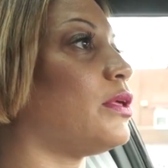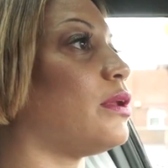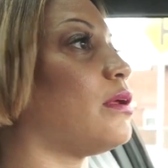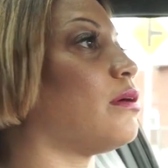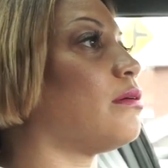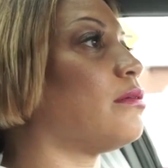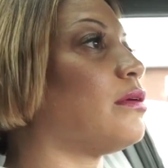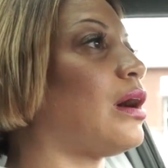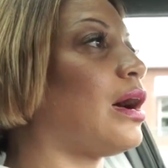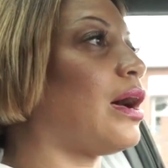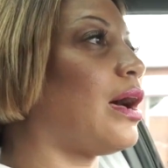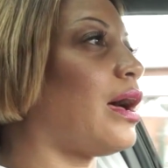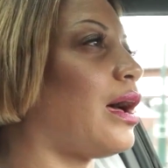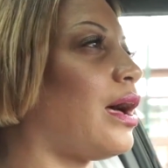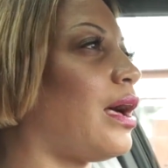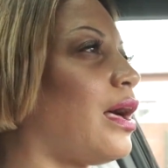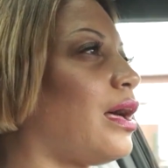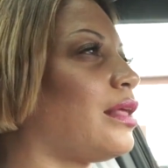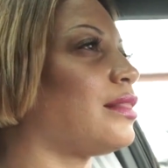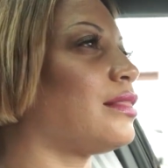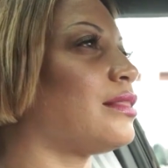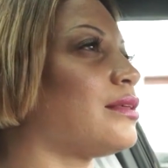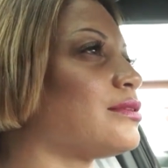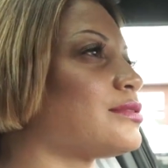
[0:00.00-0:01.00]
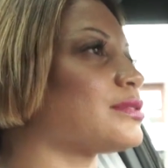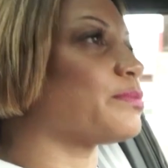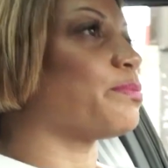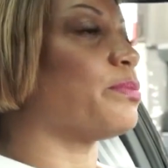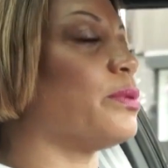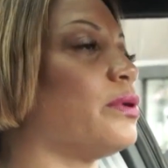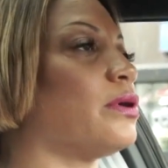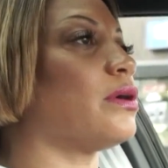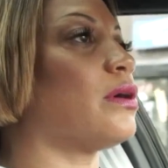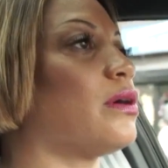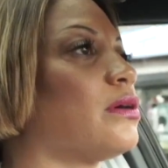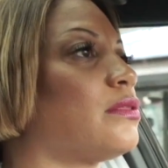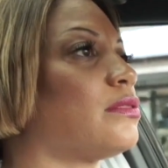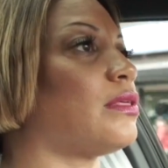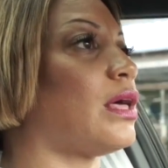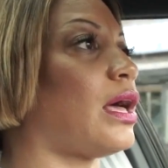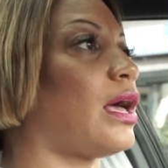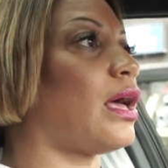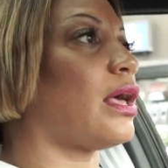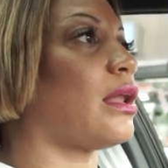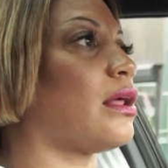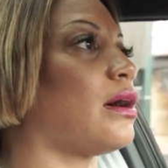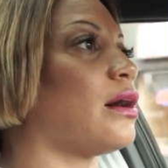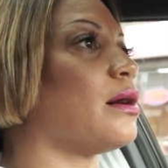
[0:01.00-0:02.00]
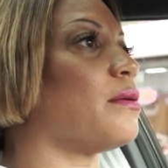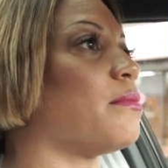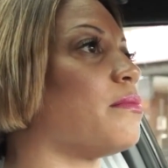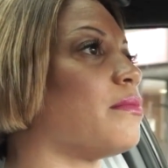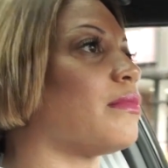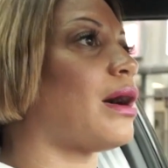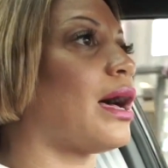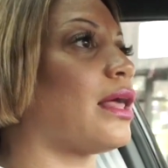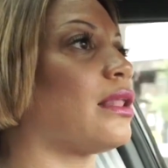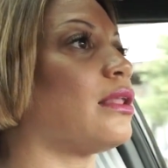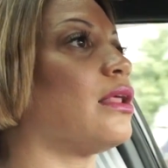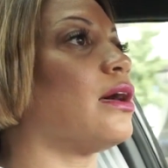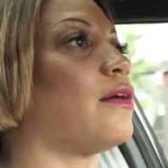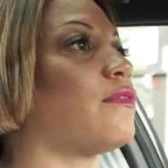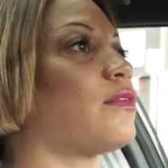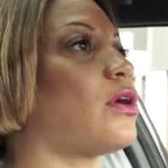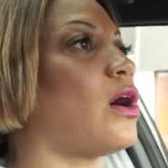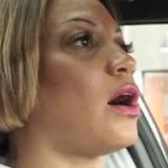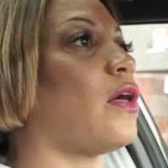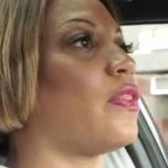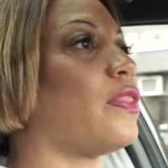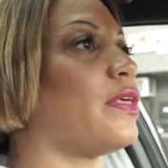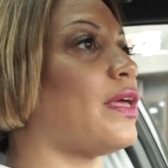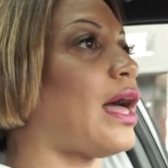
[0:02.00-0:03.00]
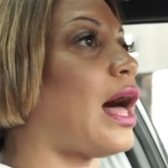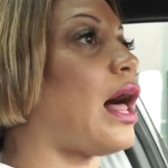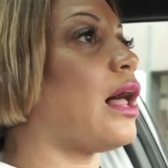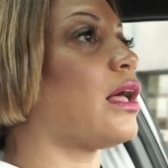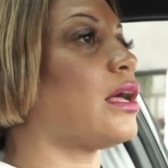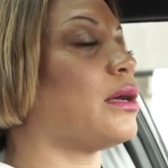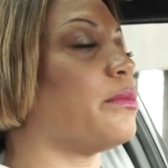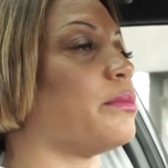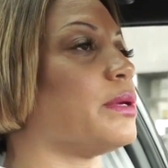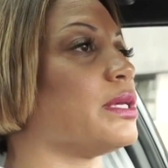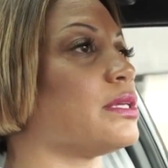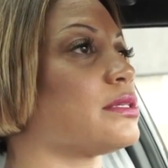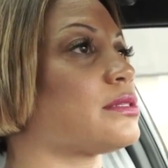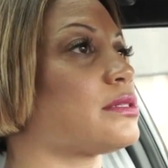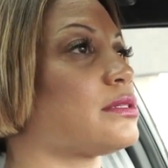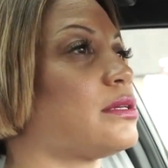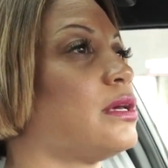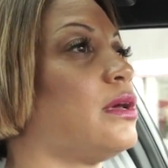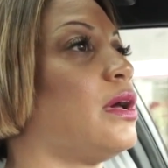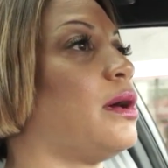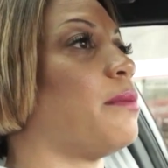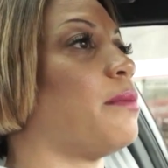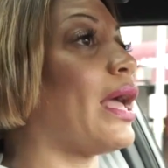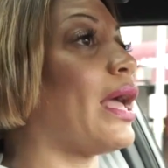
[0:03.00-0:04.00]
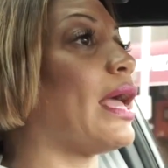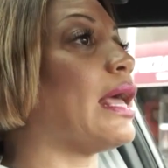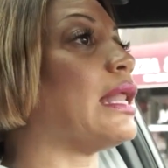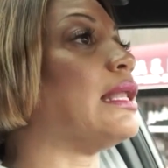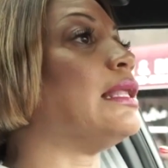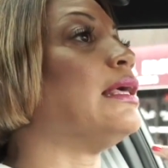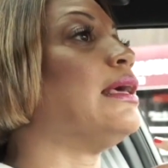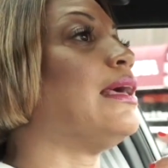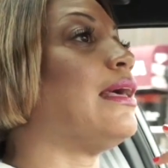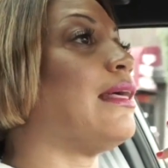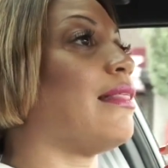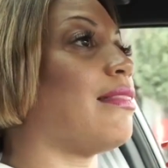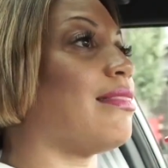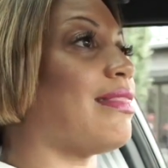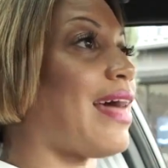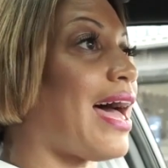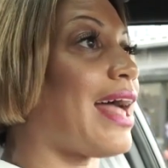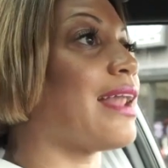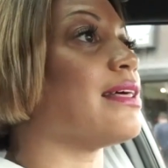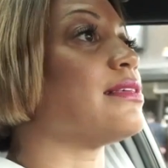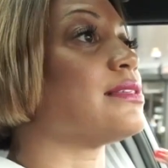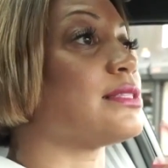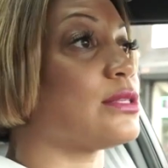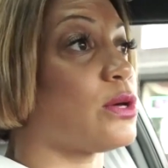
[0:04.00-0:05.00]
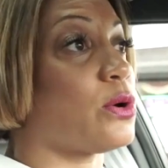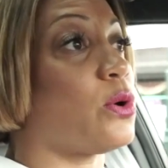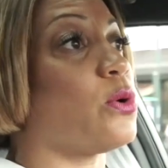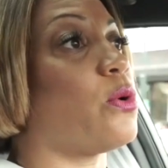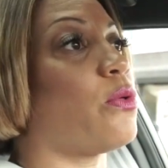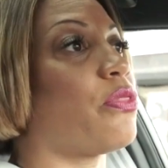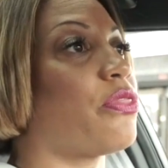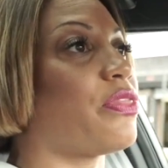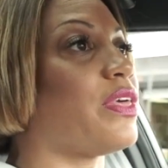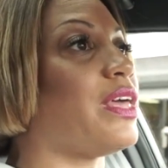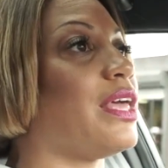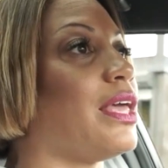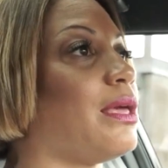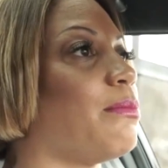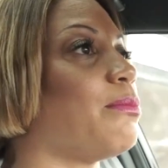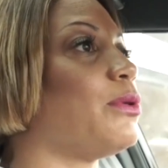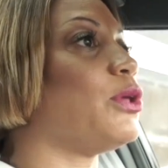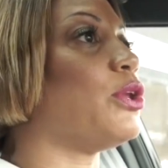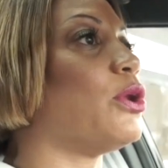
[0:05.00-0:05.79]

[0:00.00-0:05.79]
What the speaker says: You know, there's a book that I love called The Alchemist, and that is the whole theme.